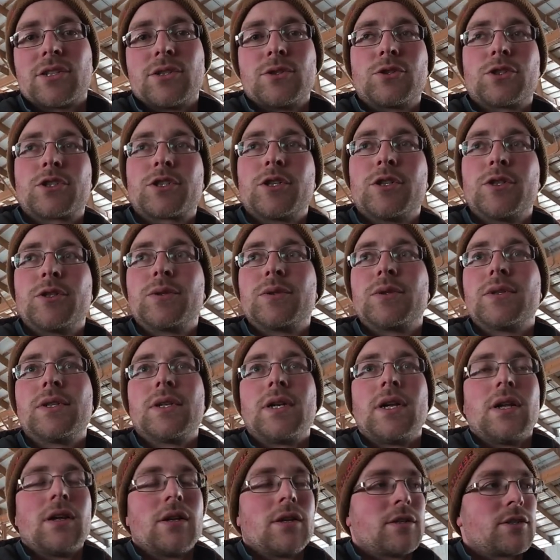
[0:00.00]
too soon
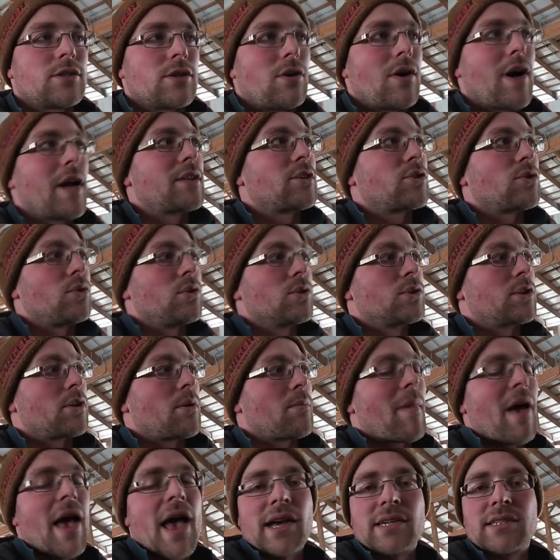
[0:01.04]
so I told her the
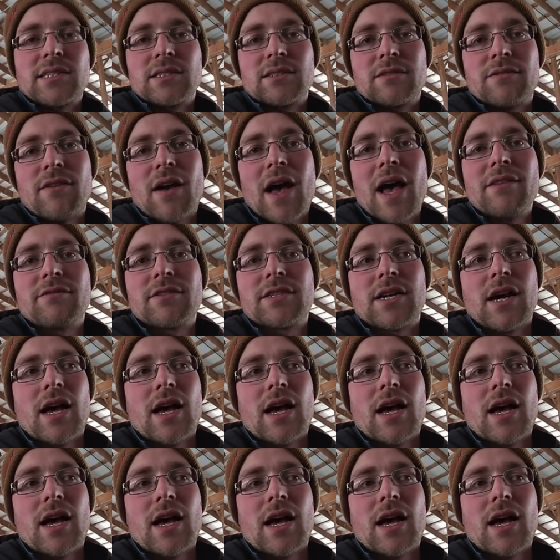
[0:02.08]
max is five